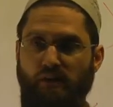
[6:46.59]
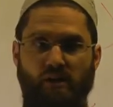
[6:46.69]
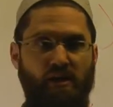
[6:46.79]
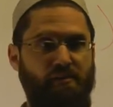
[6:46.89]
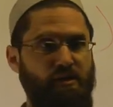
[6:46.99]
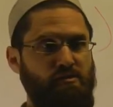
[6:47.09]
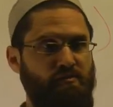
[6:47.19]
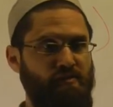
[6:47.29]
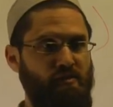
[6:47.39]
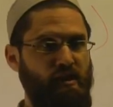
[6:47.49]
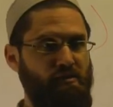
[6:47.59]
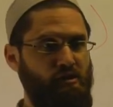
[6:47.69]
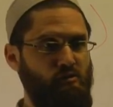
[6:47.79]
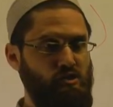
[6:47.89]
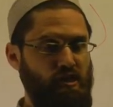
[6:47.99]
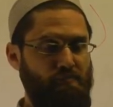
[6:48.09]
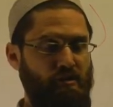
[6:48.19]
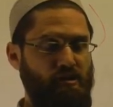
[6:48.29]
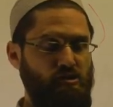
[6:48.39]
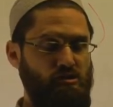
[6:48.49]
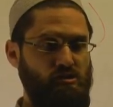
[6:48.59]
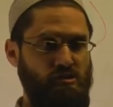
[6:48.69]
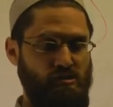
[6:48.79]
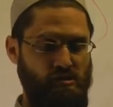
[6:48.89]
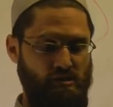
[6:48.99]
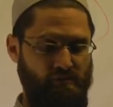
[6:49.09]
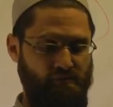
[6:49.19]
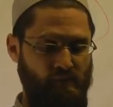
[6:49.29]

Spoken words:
it makes them feel, it causes apprehensions and stuff.